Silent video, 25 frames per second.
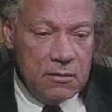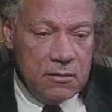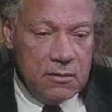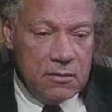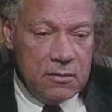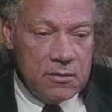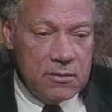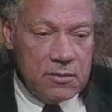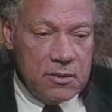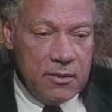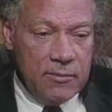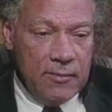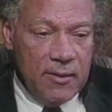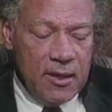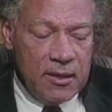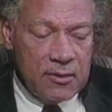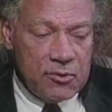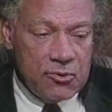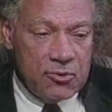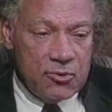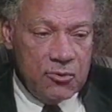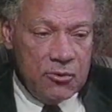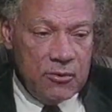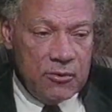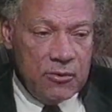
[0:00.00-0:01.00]
some
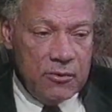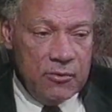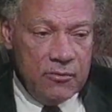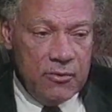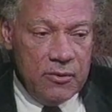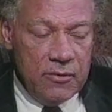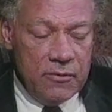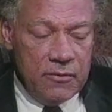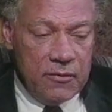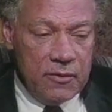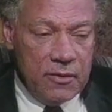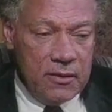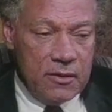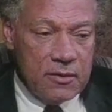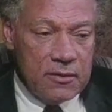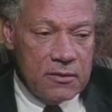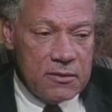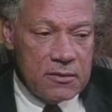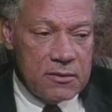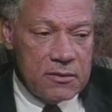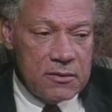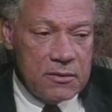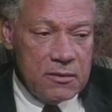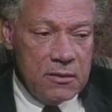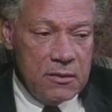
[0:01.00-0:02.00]
extraordinary
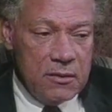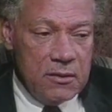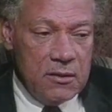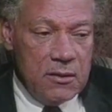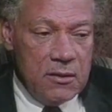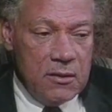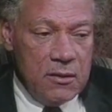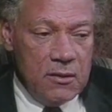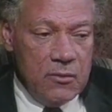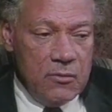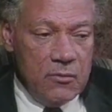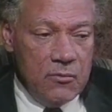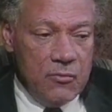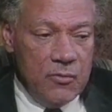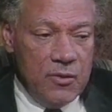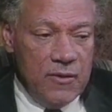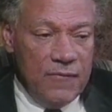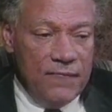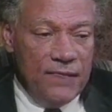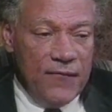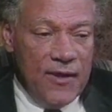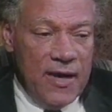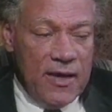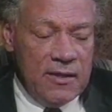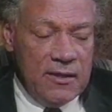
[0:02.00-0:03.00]
things. We
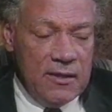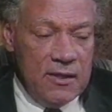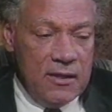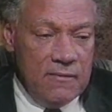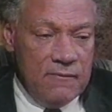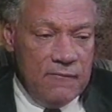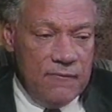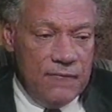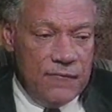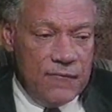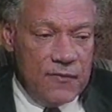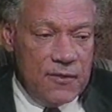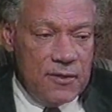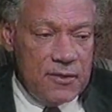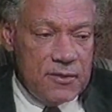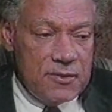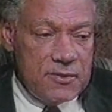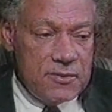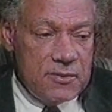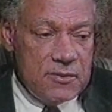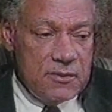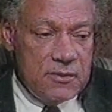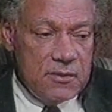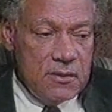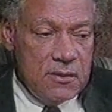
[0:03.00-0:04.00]
find him first,
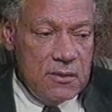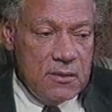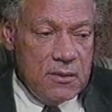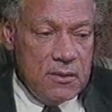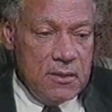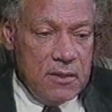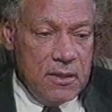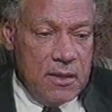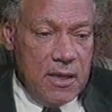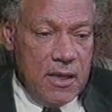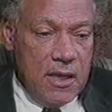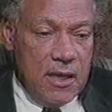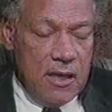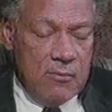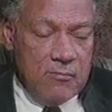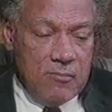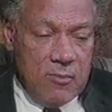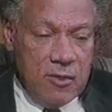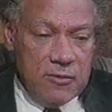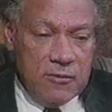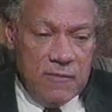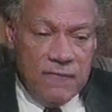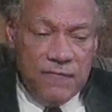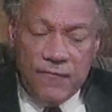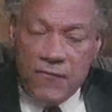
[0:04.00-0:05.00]

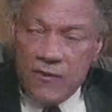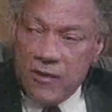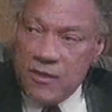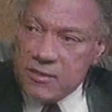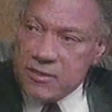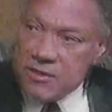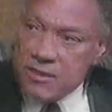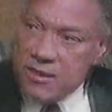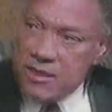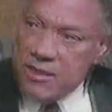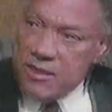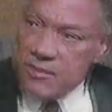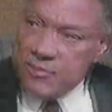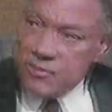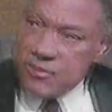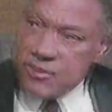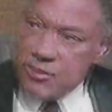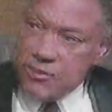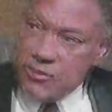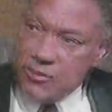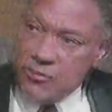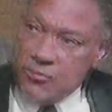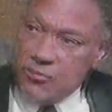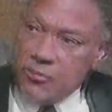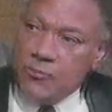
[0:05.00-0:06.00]
on the first layers
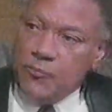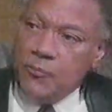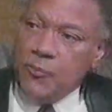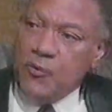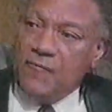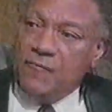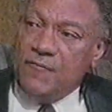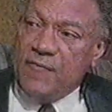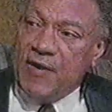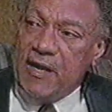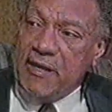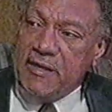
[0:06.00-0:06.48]
in Europe, we find